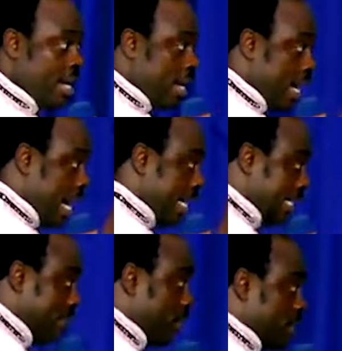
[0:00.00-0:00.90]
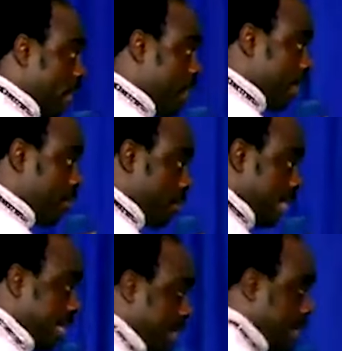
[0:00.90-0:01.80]
and give us victory
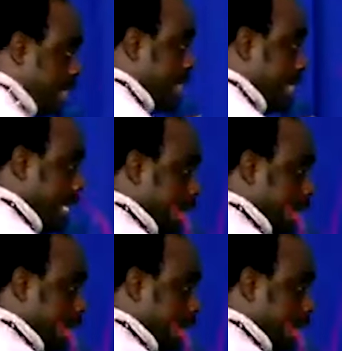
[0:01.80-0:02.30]
in